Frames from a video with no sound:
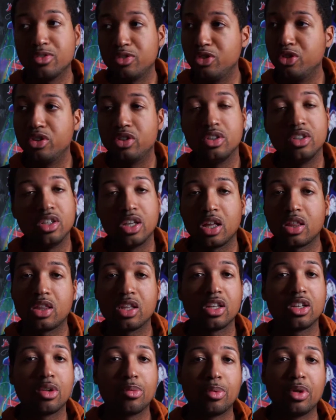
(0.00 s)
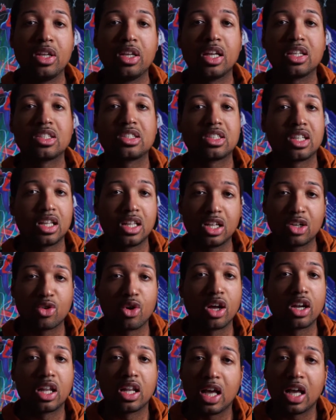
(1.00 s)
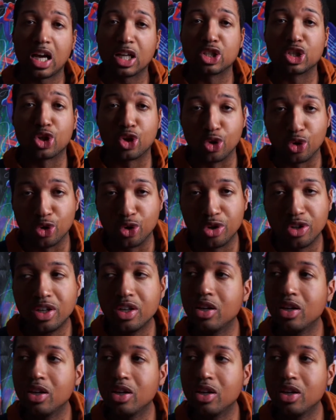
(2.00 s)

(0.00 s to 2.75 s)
nothing to be necessarily chronological